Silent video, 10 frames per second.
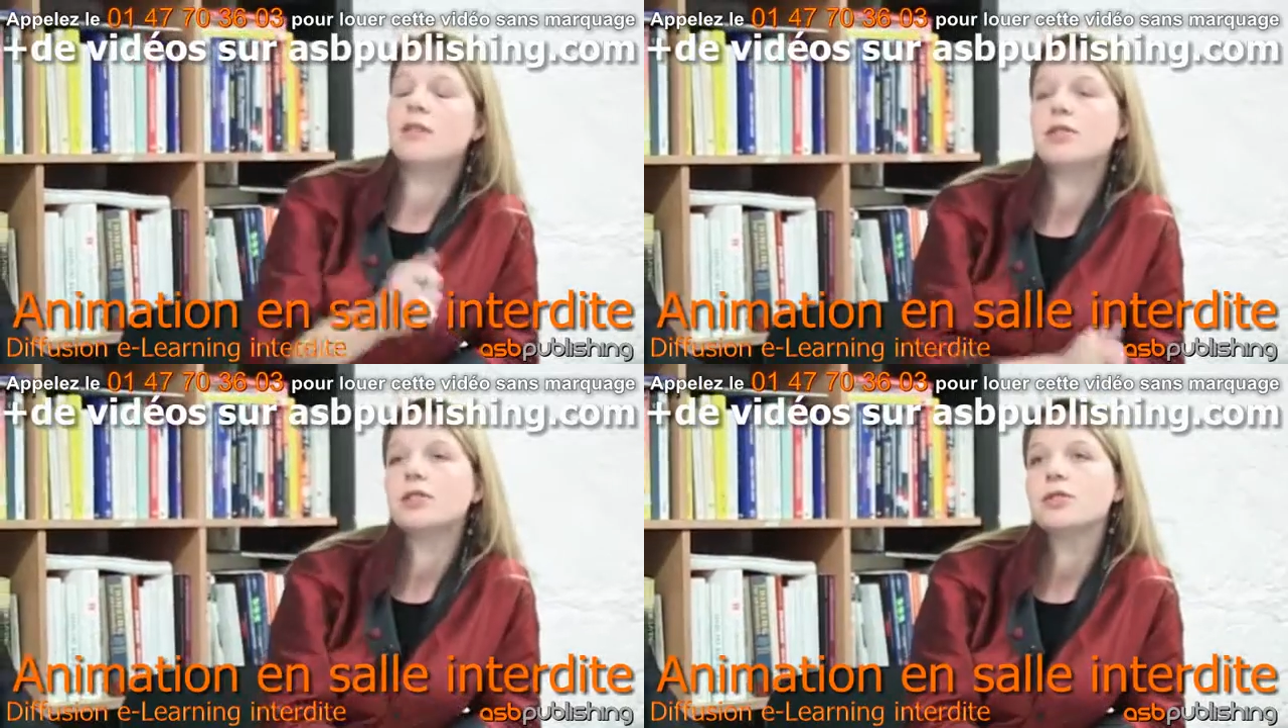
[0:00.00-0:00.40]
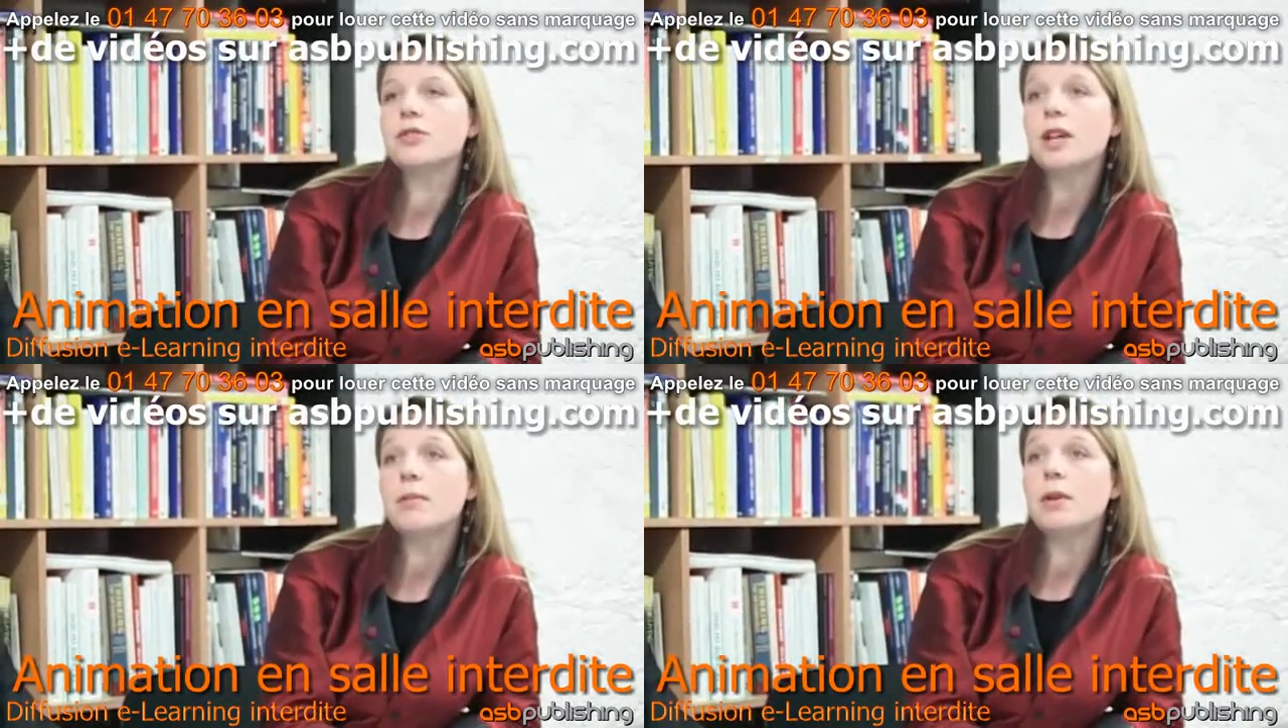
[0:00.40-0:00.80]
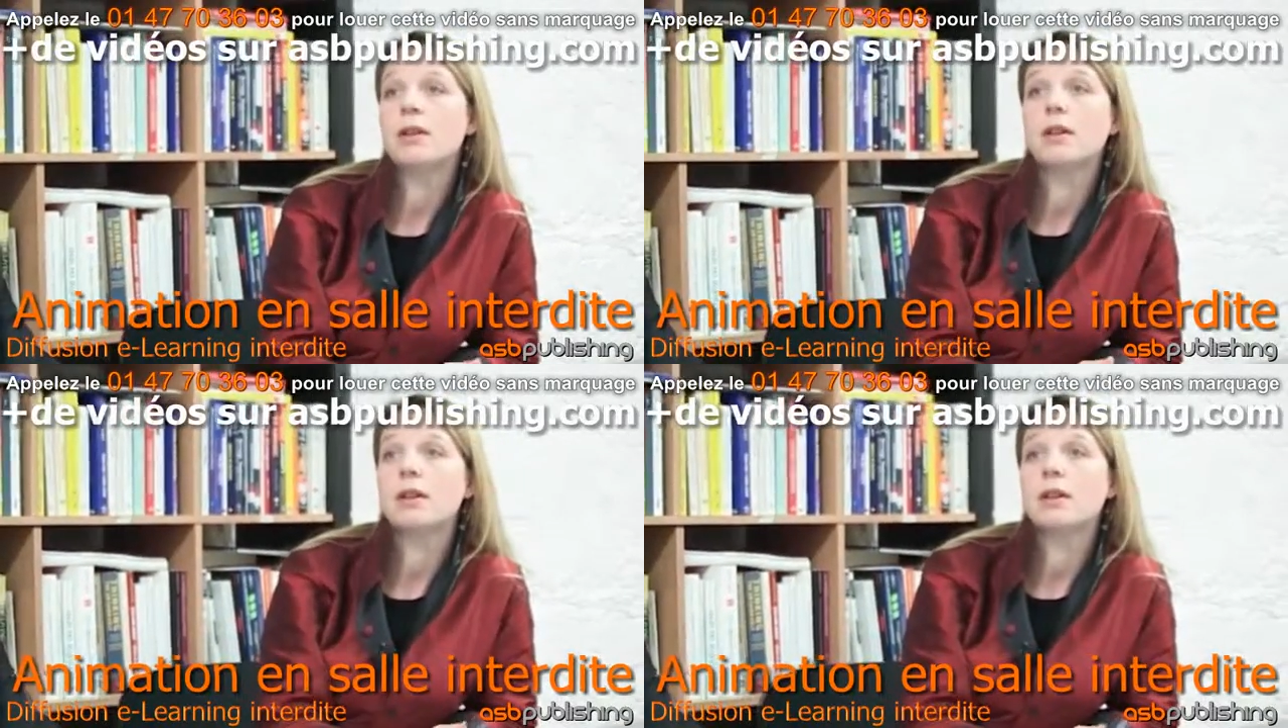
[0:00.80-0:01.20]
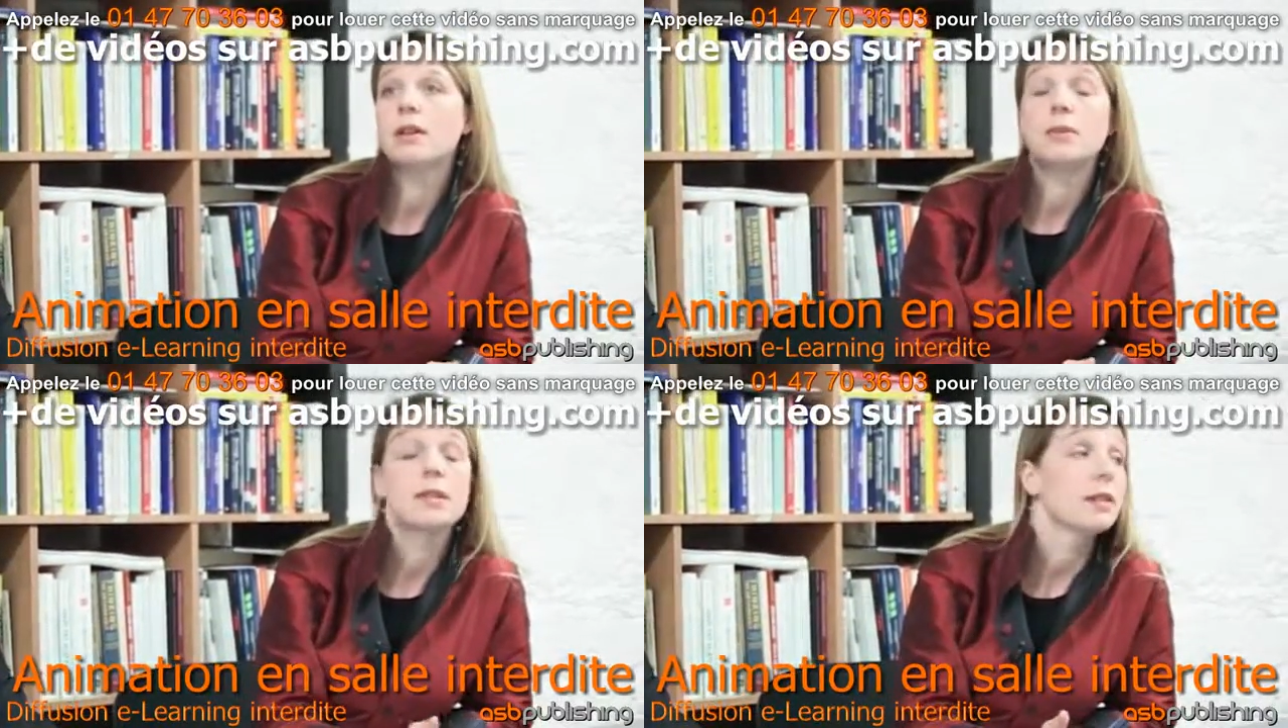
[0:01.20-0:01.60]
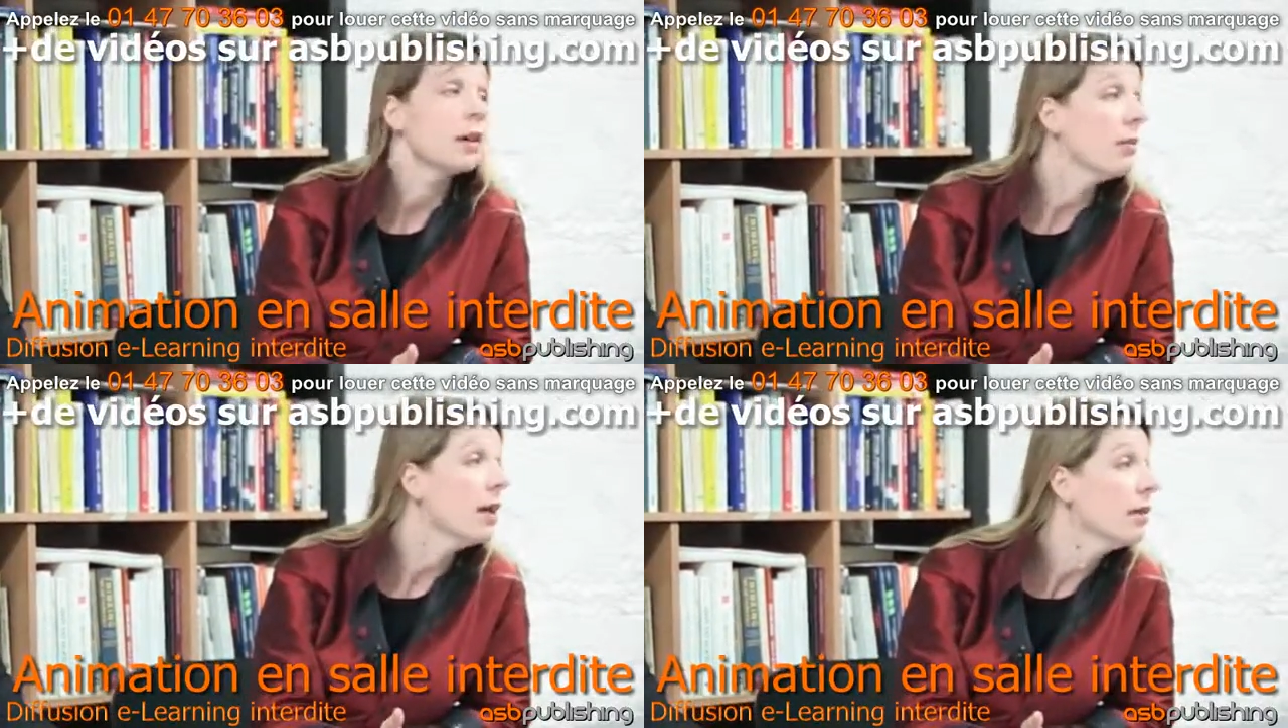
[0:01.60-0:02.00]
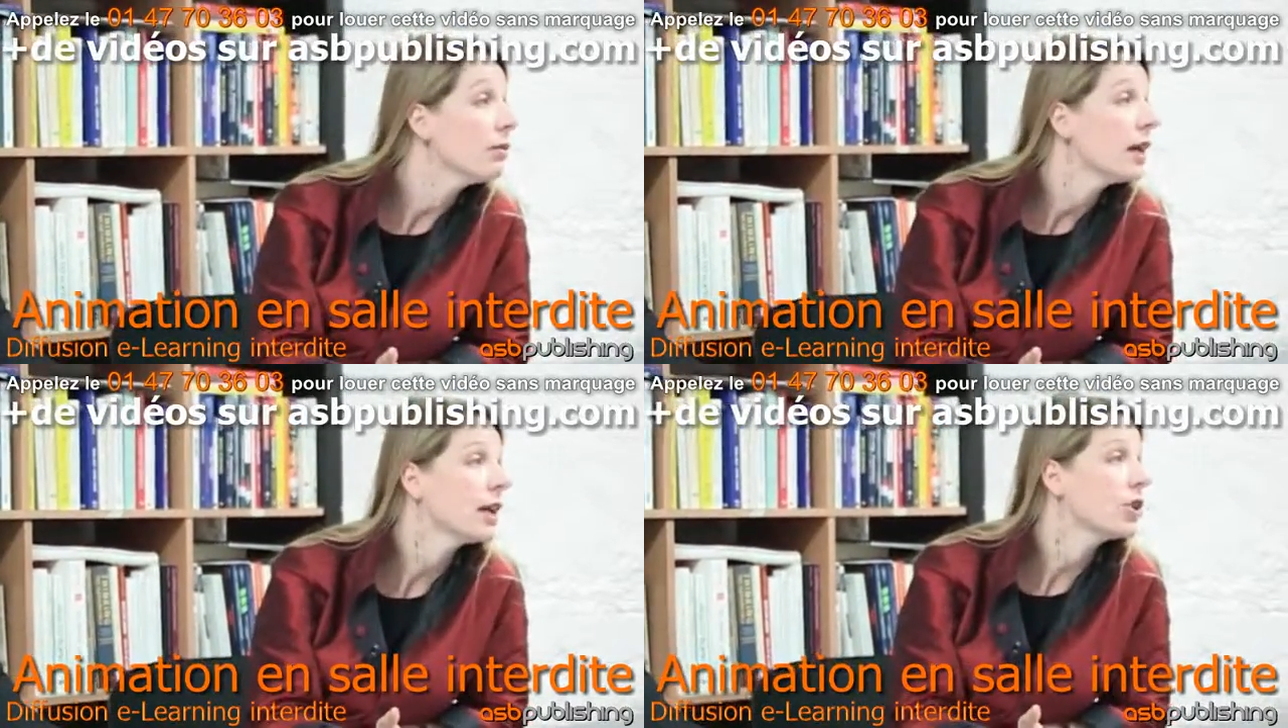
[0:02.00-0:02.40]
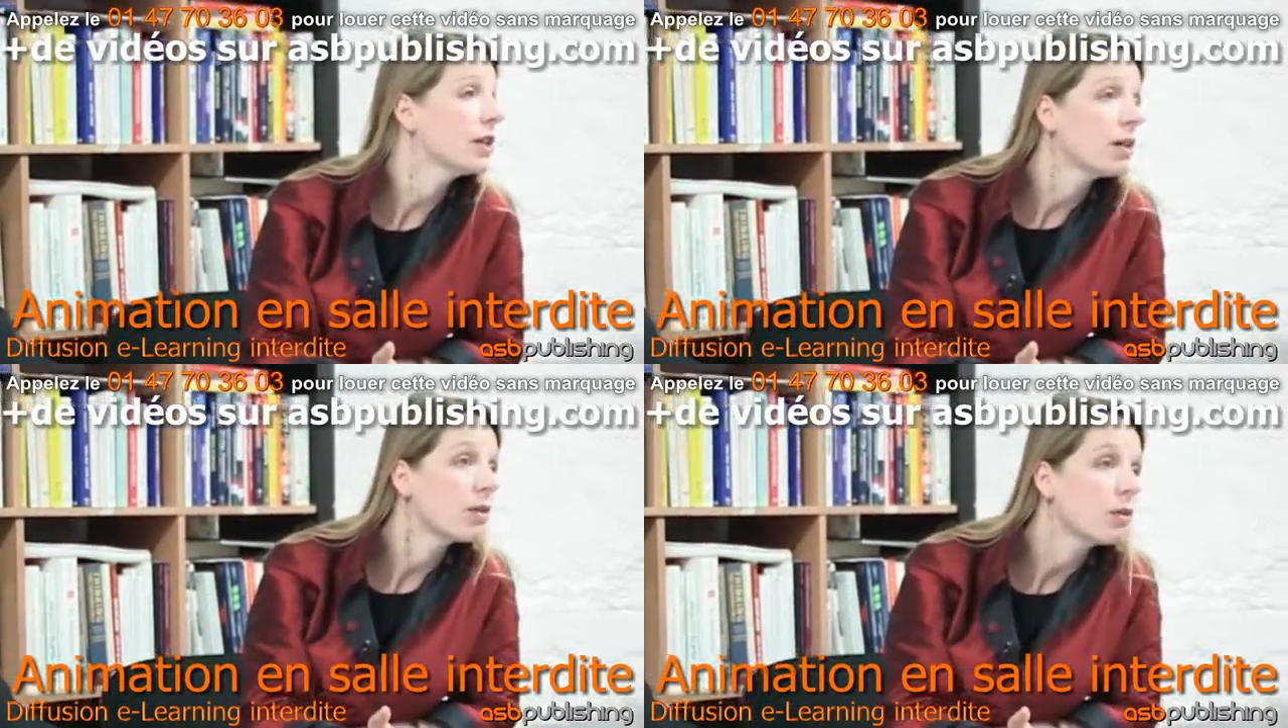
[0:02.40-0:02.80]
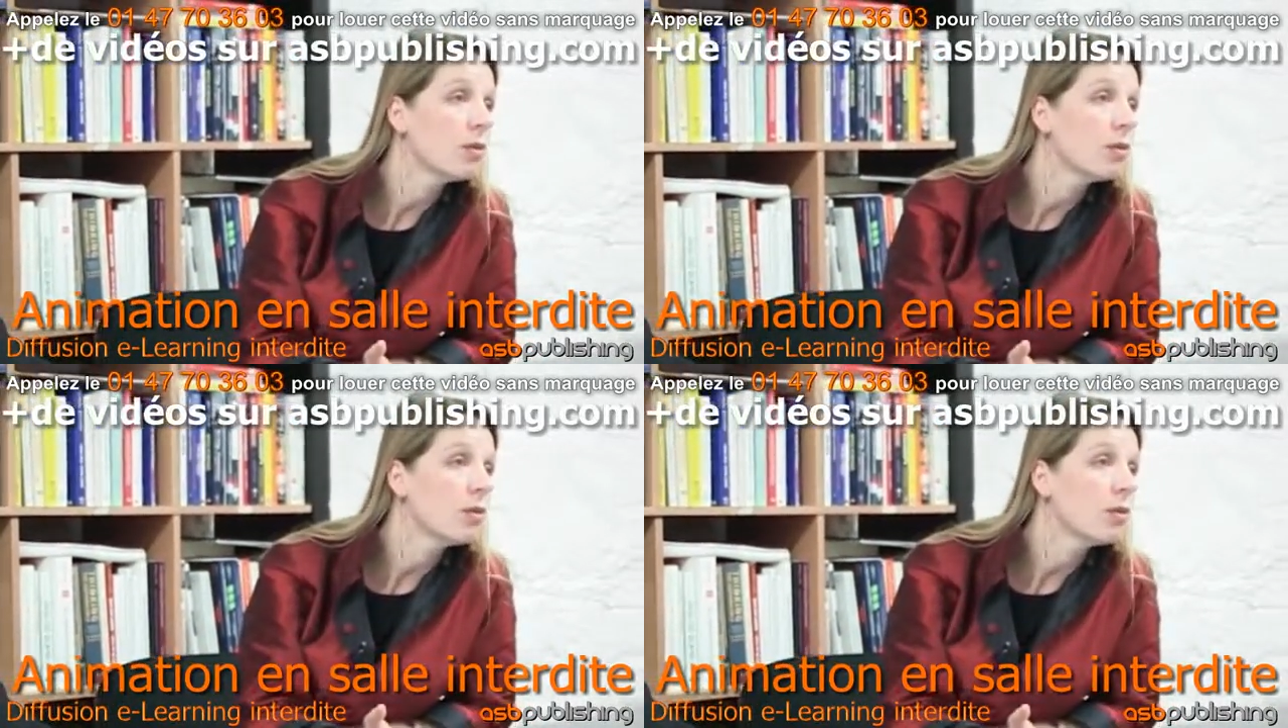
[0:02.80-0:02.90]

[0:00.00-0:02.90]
but that's normal. We bought wholesale from